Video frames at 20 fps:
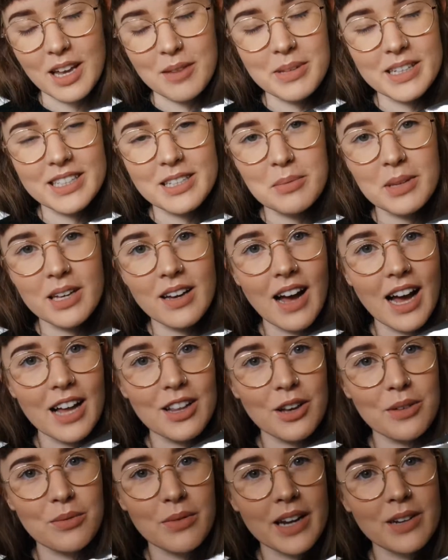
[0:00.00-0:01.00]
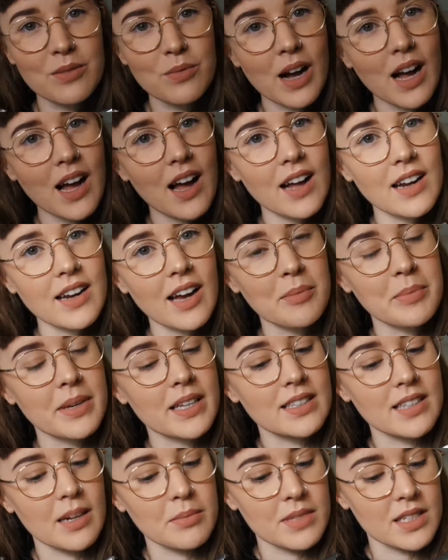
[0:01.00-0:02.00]
I picked up the Kylo Ren one. I
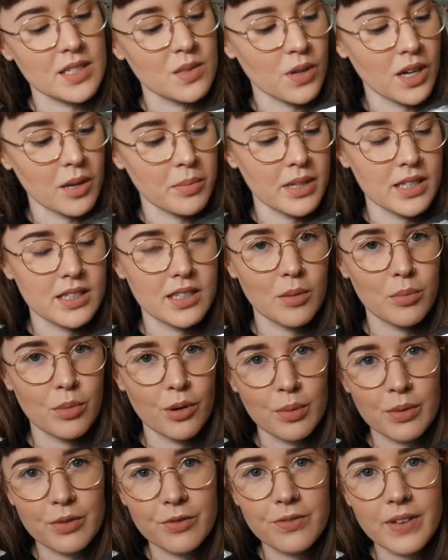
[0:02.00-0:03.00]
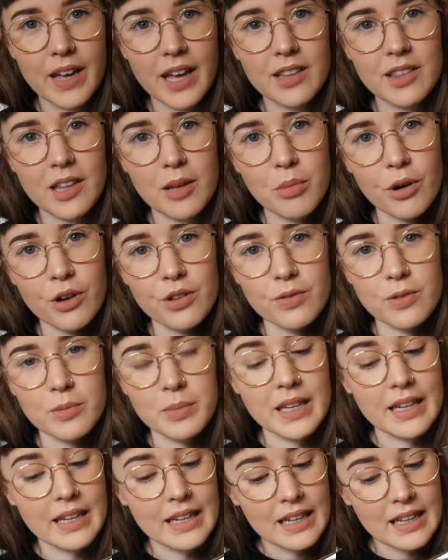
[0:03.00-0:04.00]
picked up this one. I picked up Boba Fett. They're both
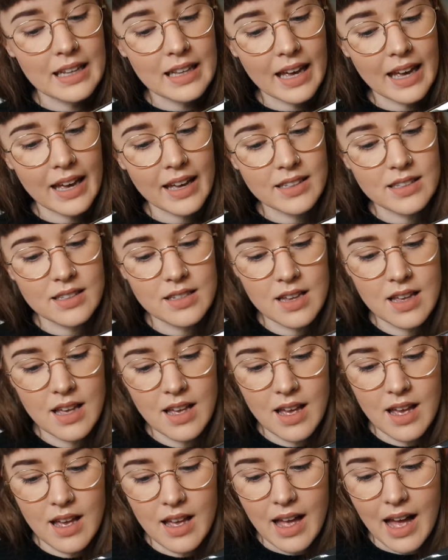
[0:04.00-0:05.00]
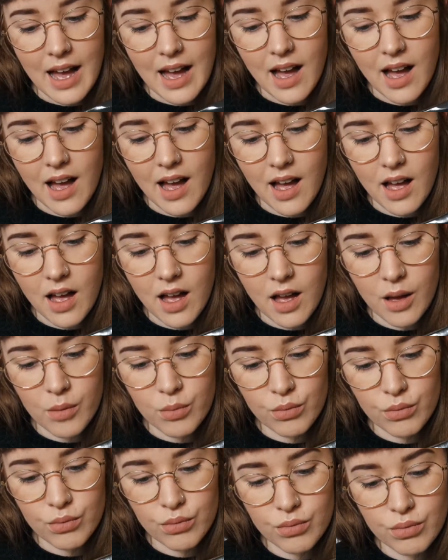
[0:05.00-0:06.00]
from Kittyland.
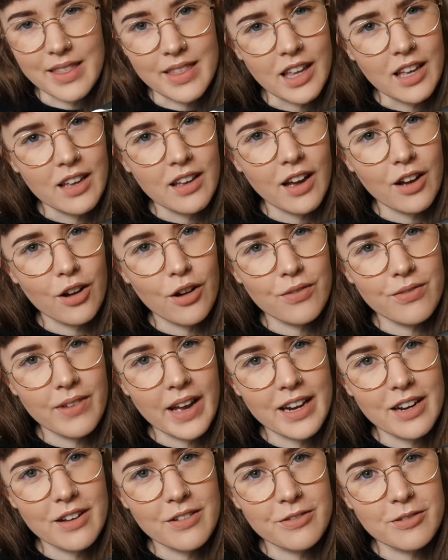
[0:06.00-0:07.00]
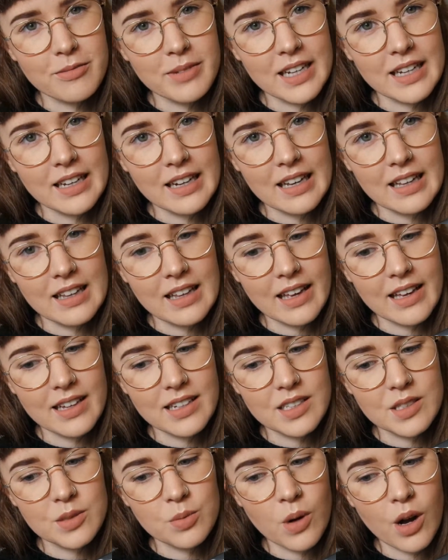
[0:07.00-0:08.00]
I think I got Vader from
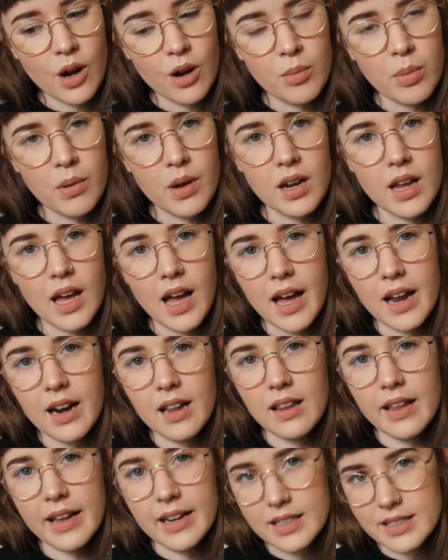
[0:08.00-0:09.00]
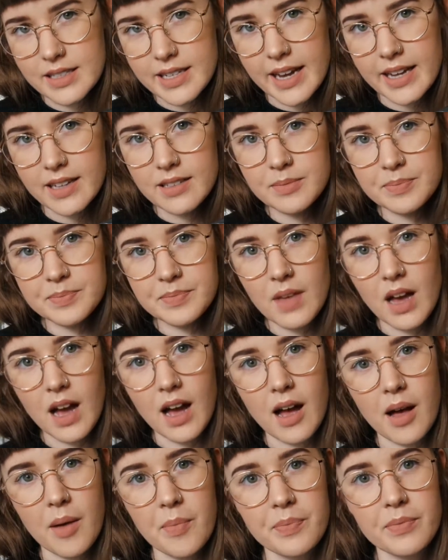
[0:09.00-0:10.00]
Kittyland as well, but at a later date.
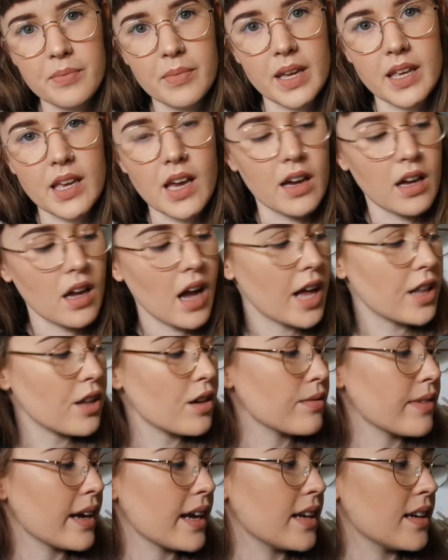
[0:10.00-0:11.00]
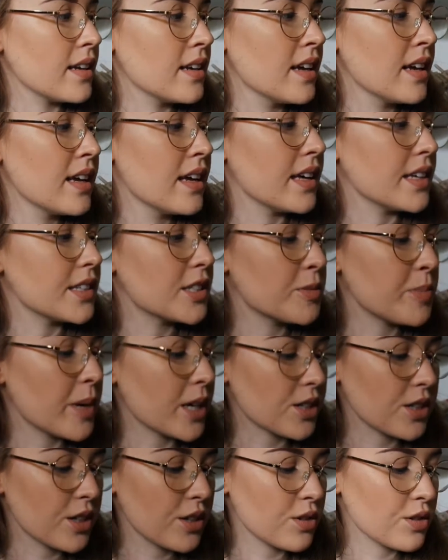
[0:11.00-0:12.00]
But yeah, Kylo Ren
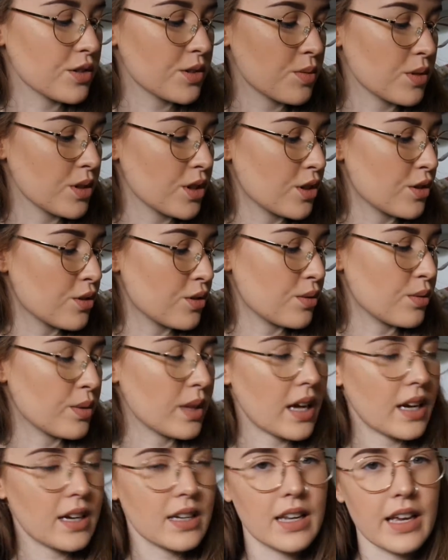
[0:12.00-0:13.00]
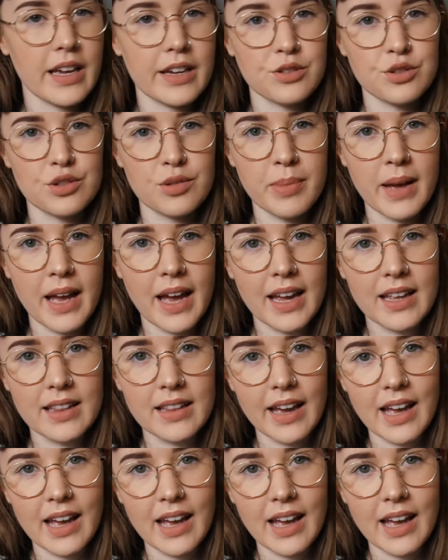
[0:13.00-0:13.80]
especially looks really cool without any extra paint.